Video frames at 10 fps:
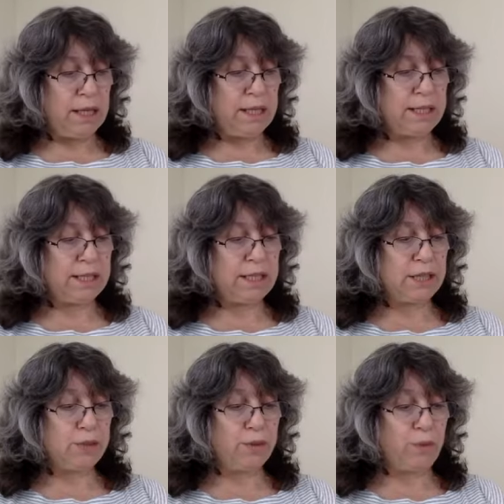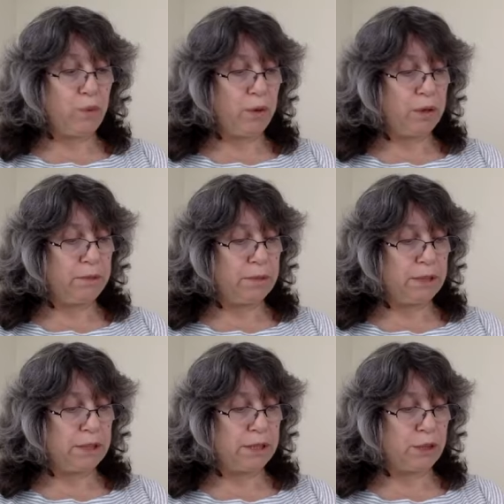is said to have ordered
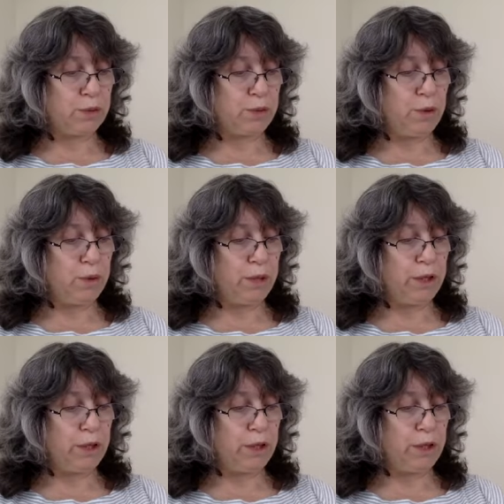Melissa grown in